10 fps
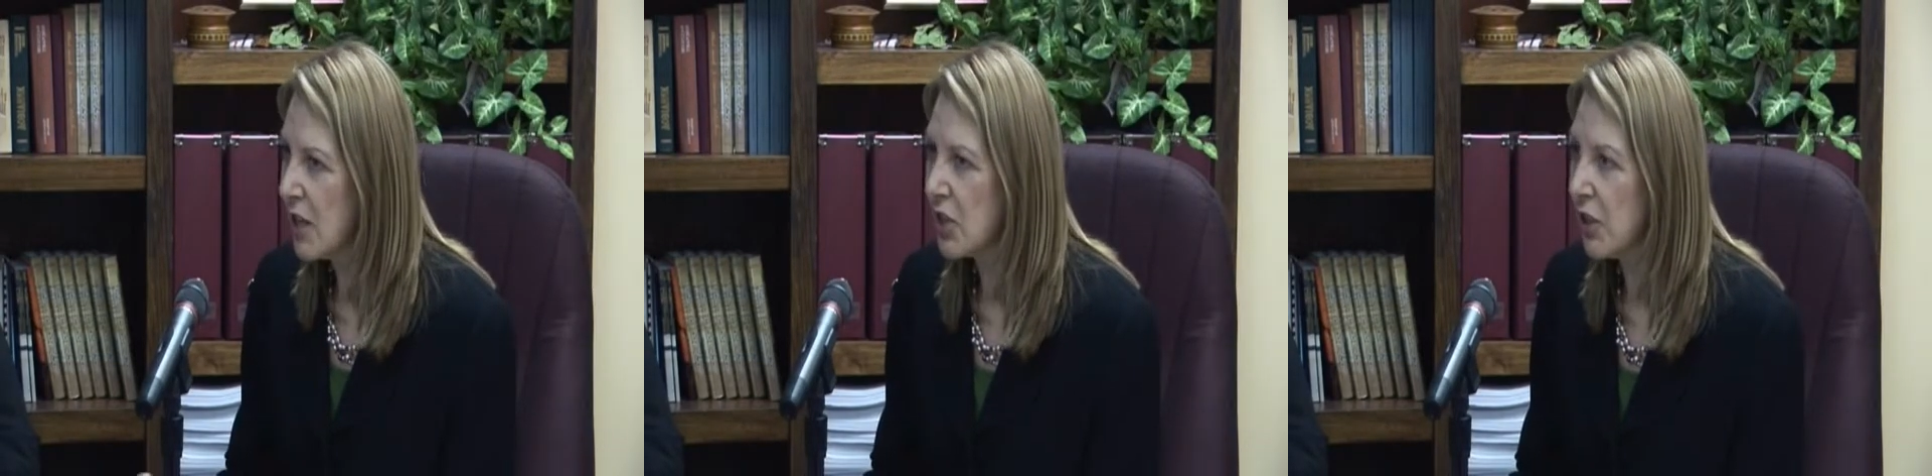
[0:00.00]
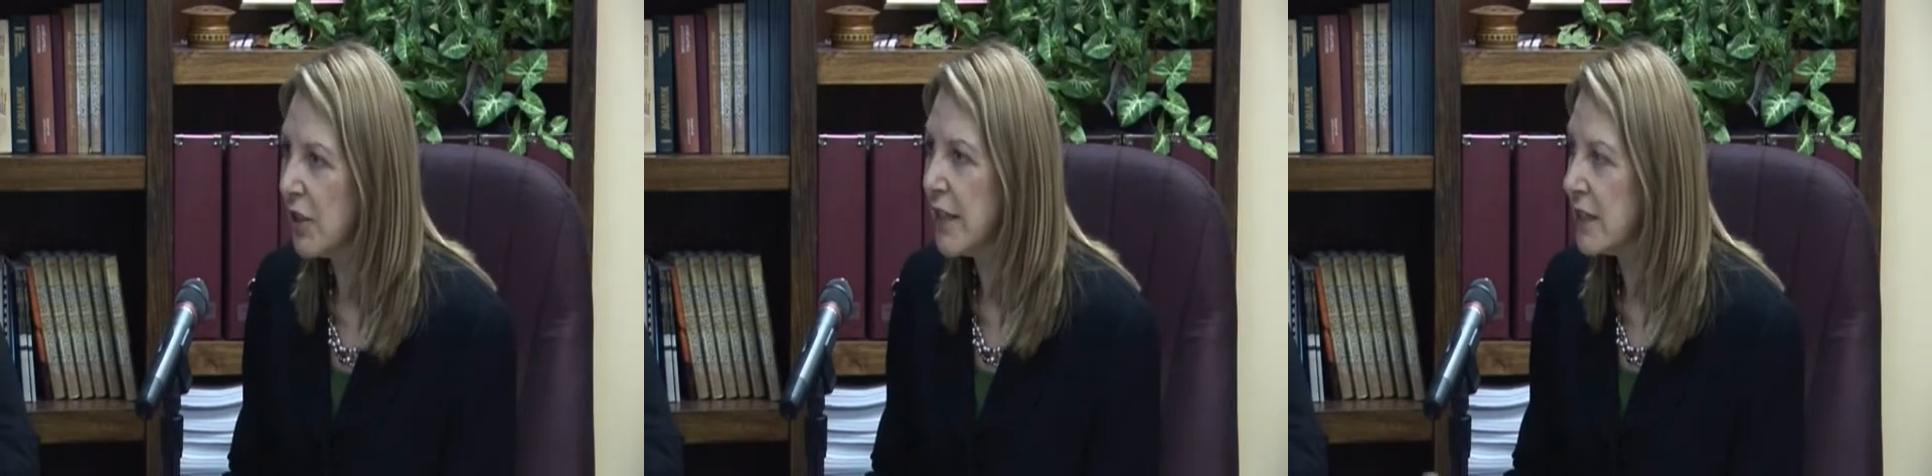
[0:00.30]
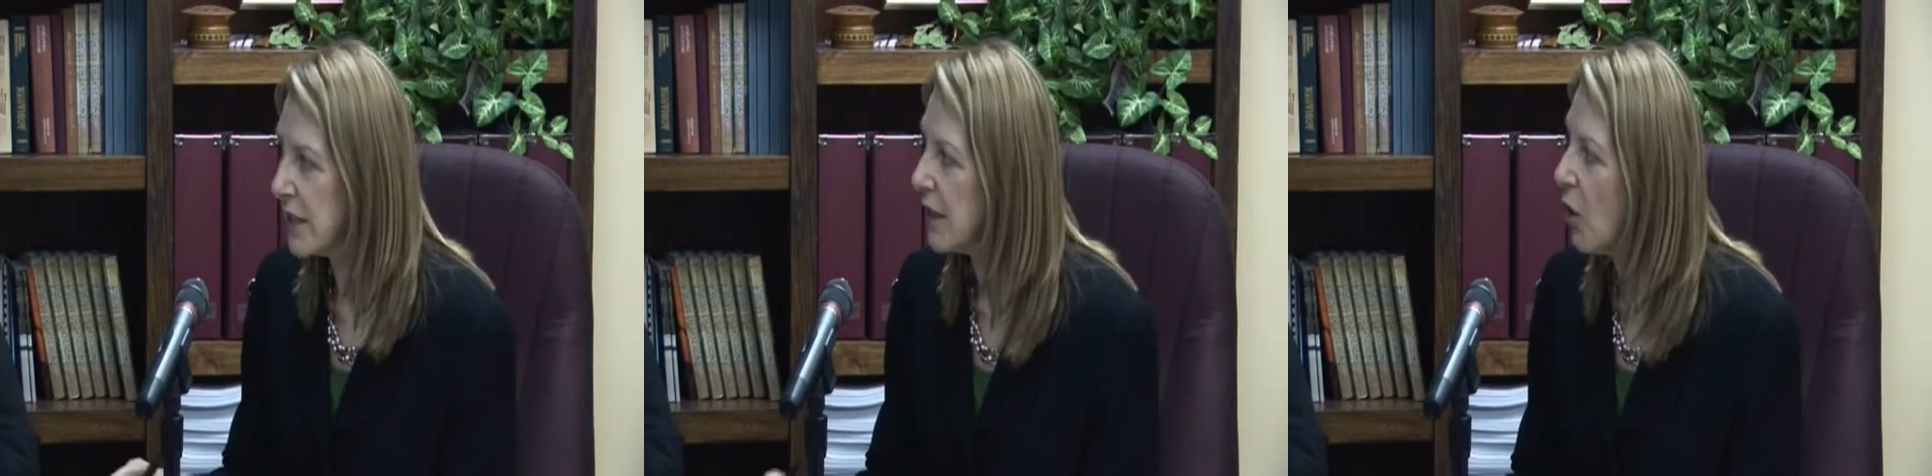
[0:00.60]
turn
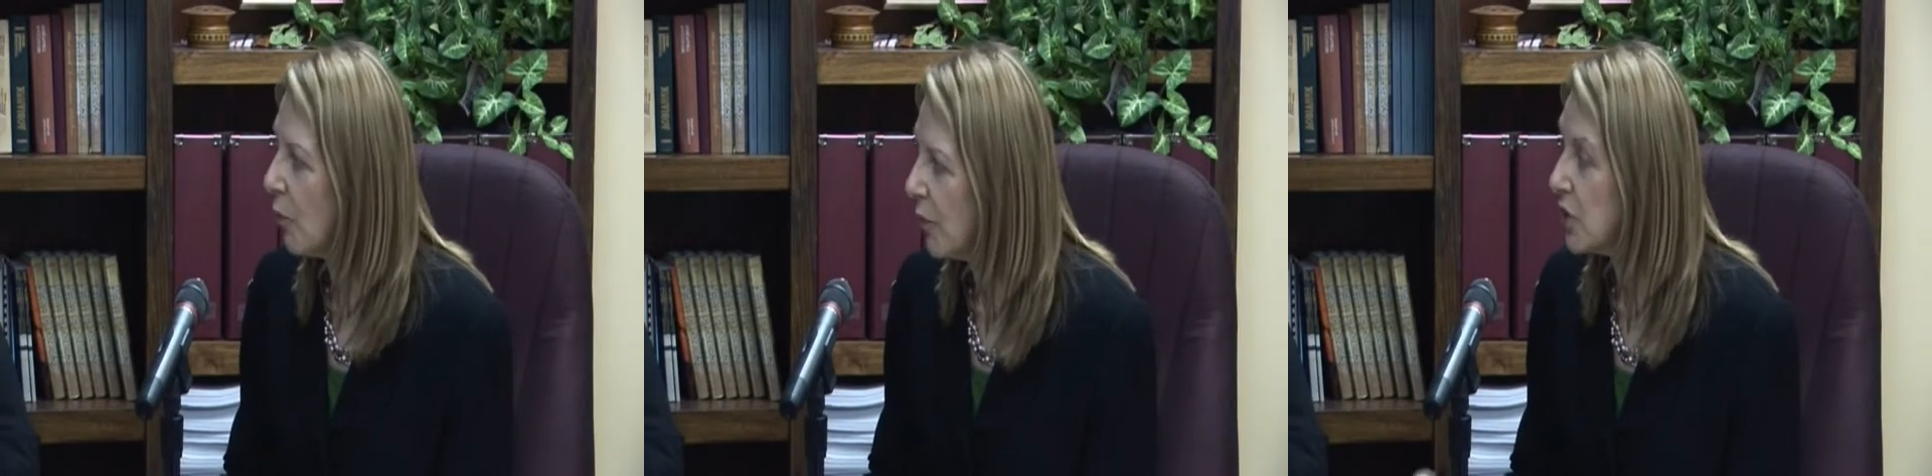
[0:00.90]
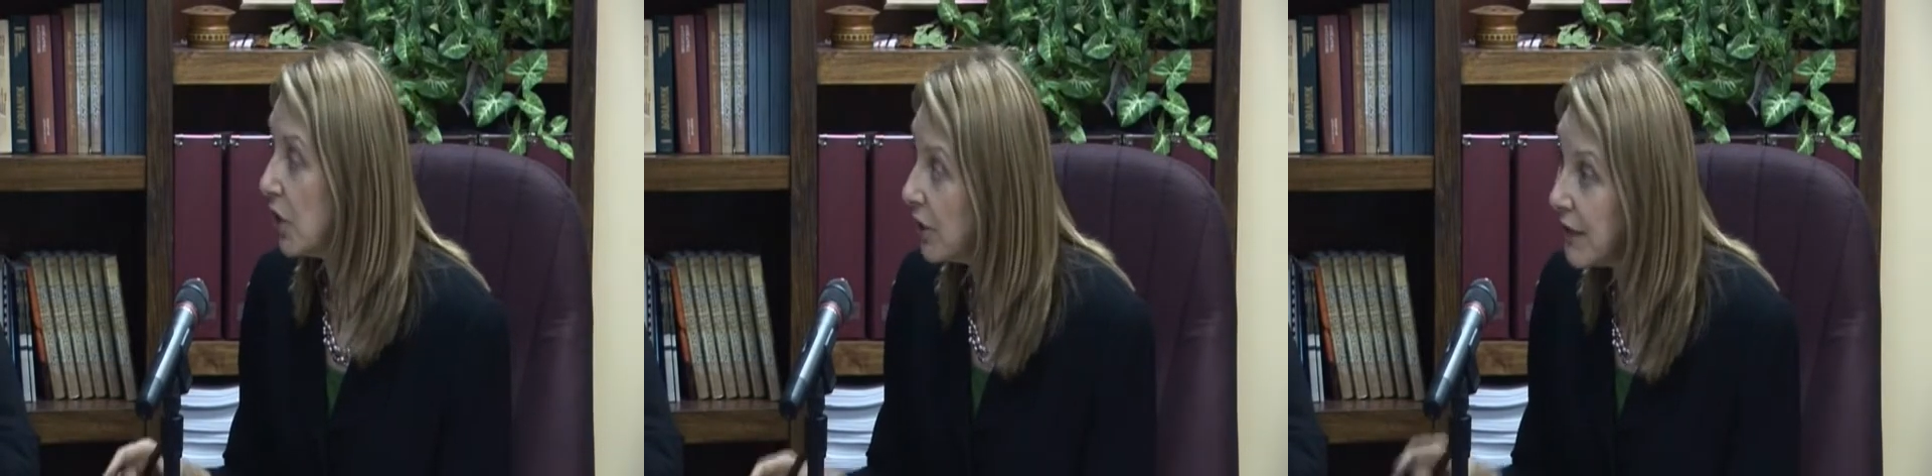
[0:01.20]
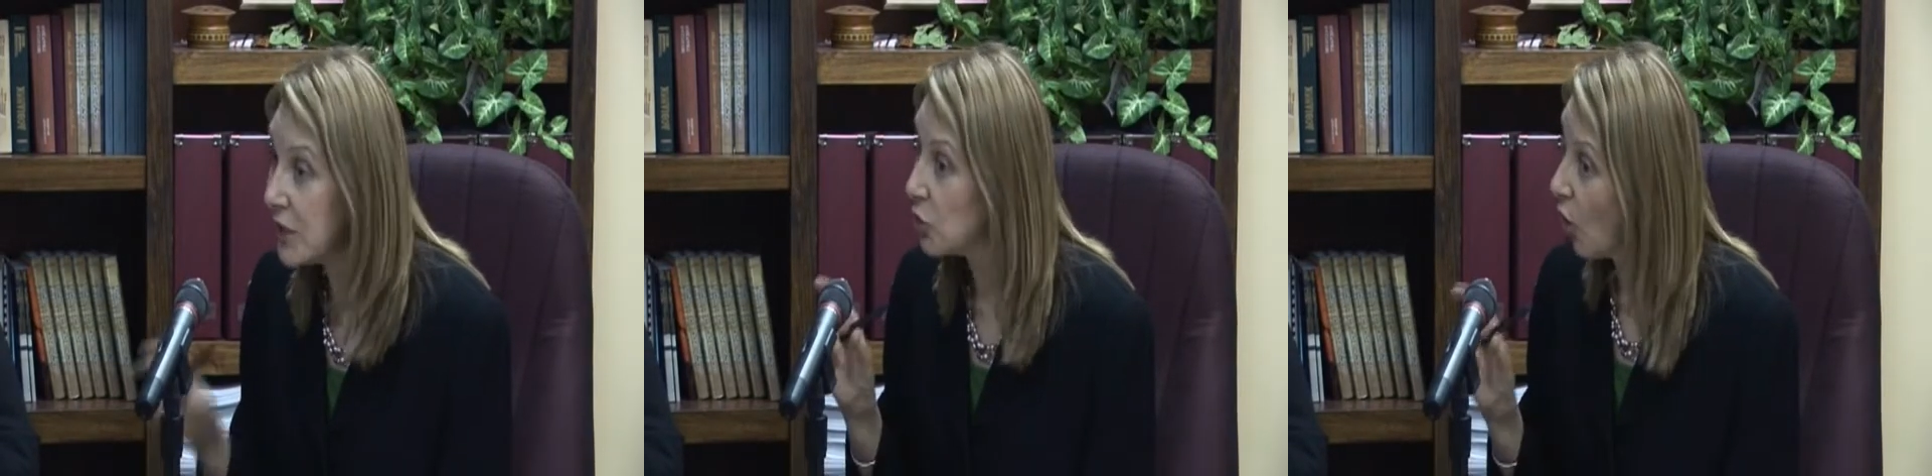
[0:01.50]

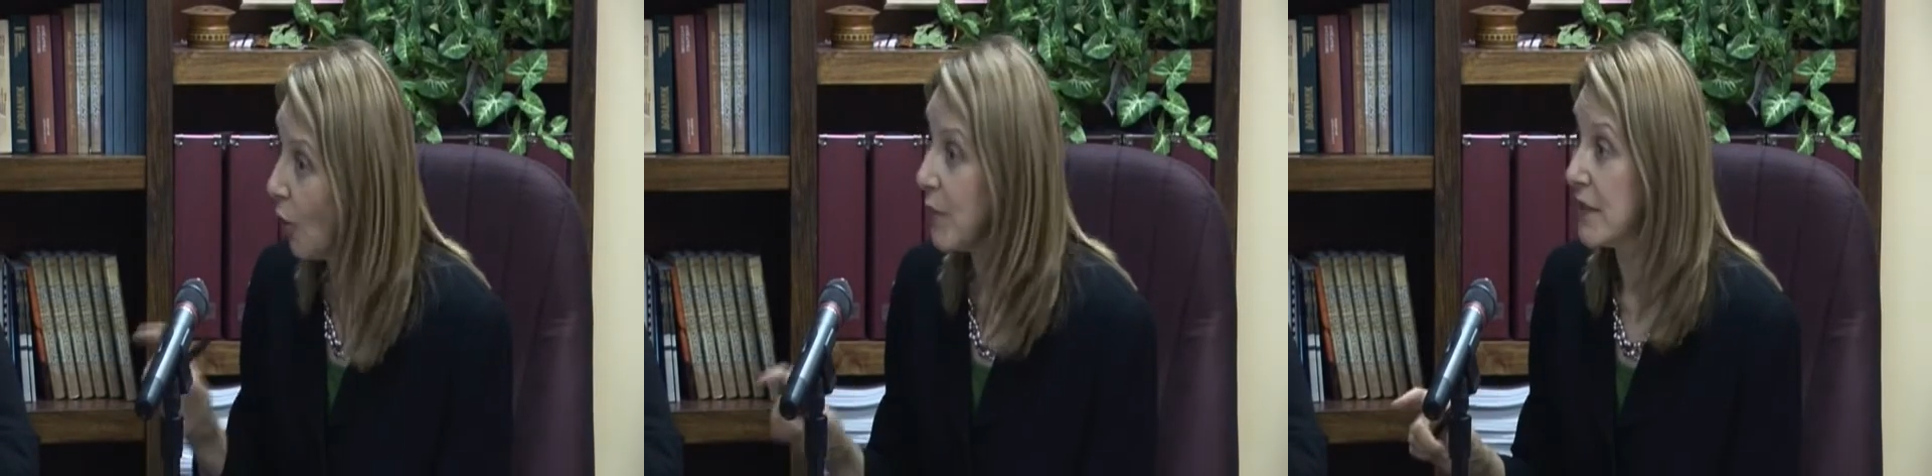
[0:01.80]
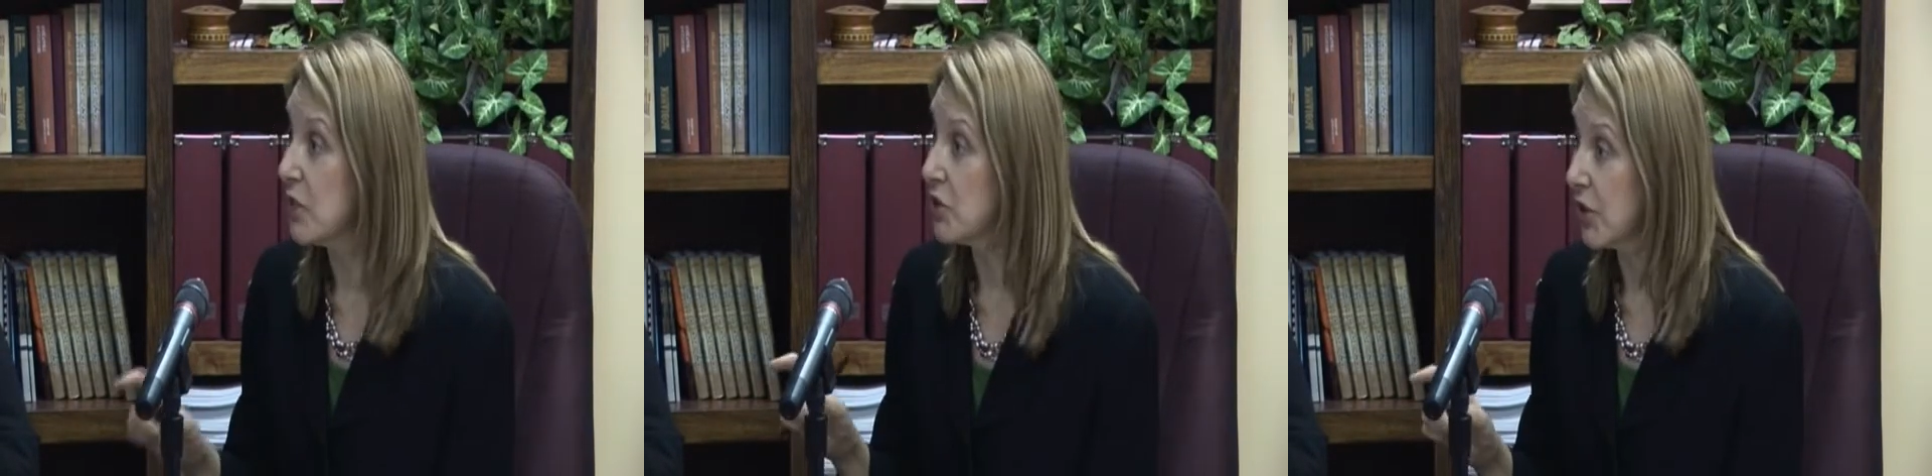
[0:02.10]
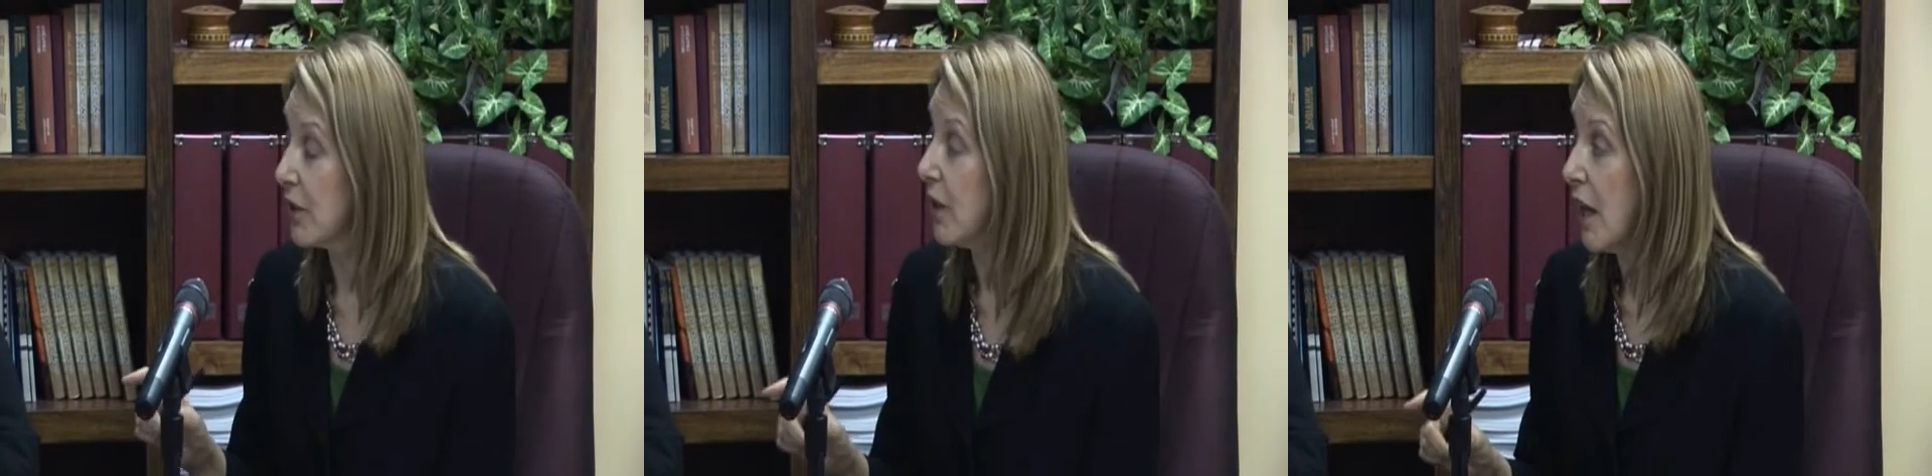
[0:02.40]
into
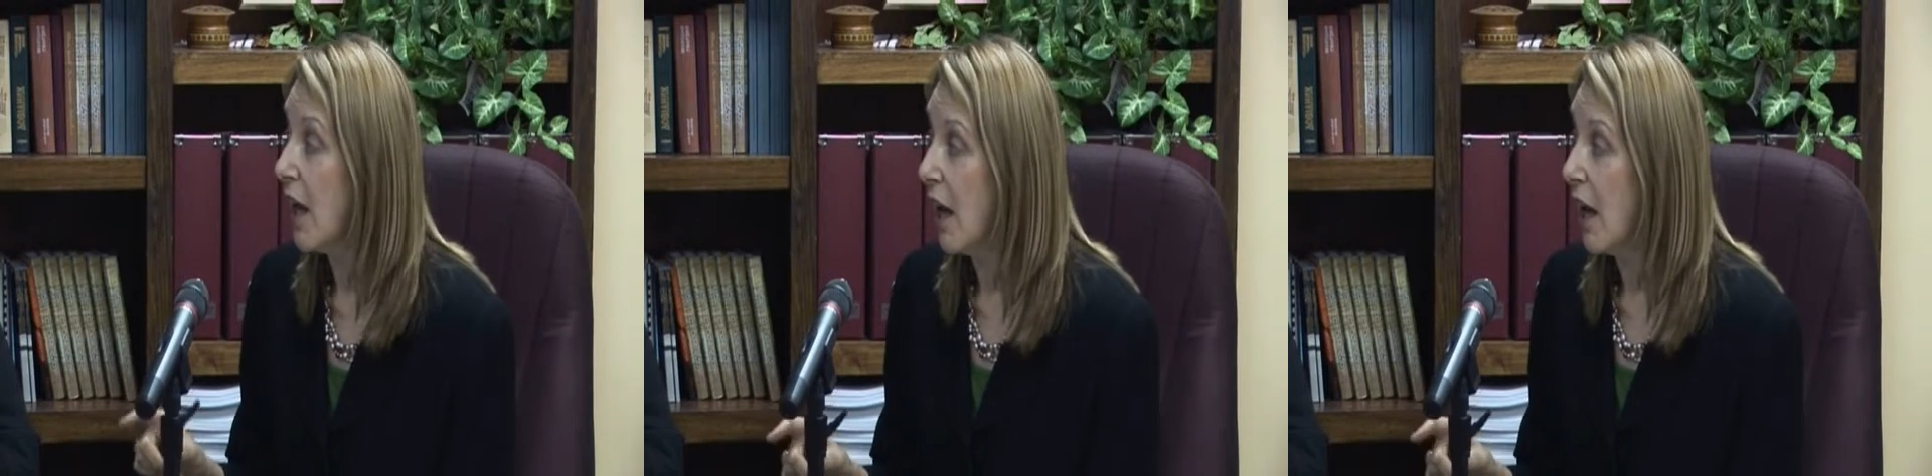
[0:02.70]
opposition